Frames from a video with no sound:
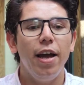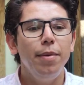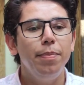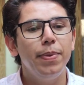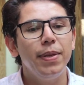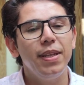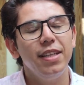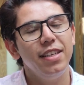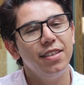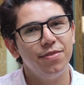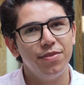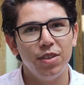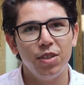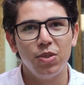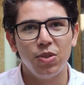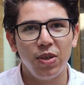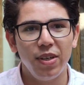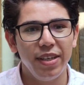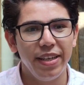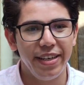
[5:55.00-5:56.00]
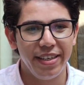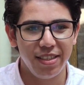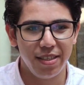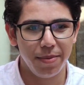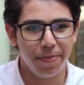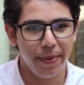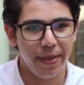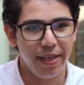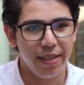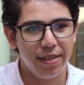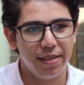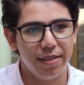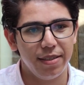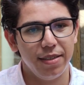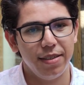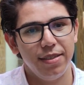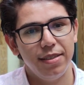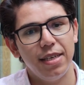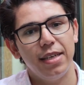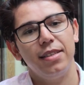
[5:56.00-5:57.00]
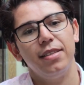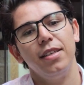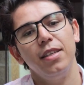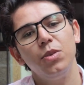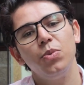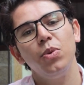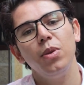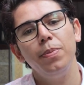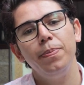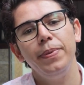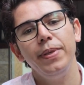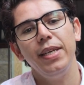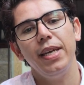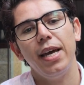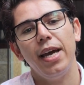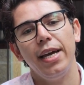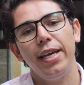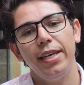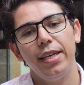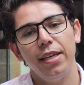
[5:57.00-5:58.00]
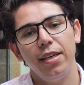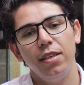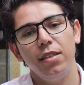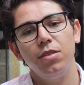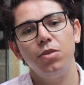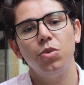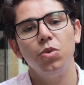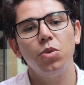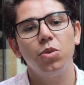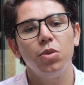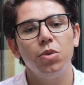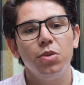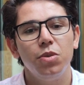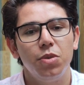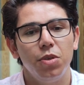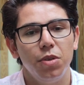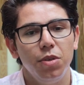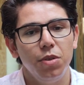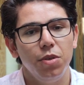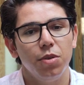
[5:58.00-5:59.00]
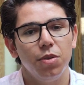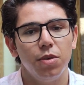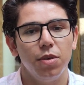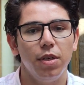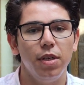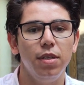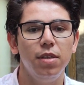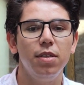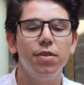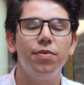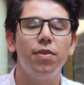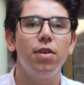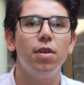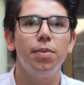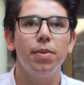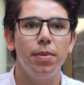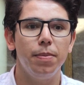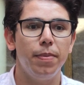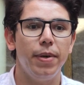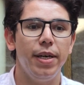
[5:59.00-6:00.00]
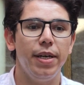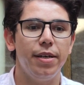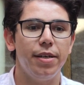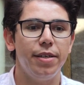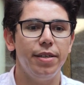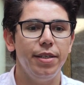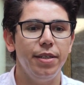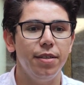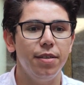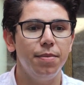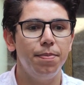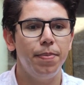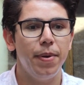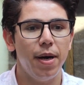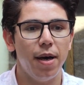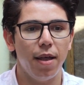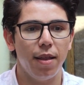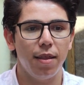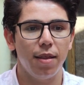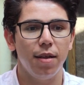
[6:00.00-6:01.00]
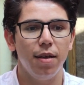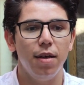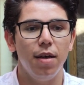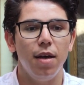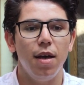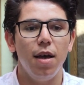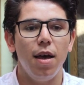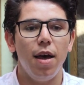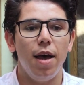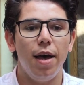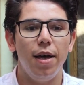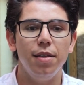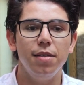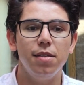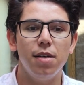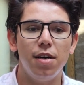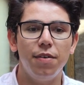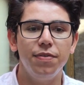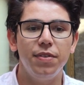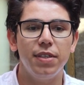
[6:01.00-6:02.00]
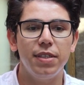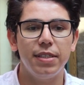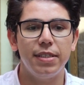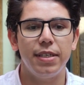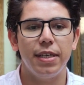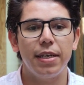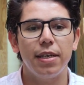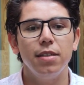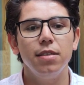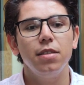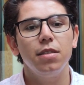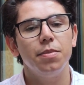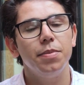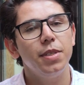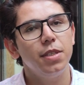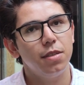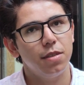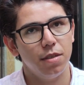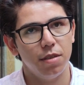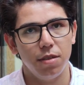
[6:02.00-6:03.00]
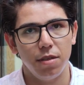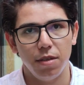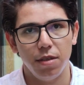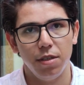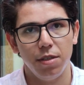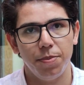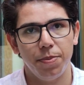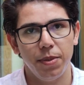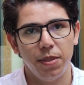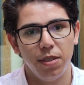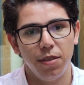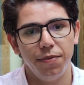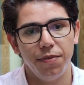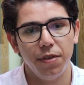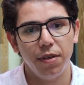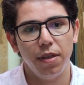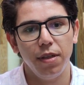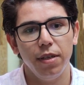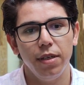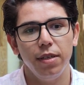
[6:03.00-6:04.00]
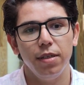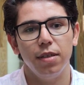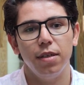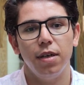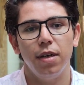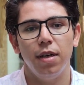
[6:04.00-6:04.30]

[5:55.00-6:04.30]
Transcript: I believe, not only expect, that it will be a gate to continue in developing my career path. And after the second semester, specifically,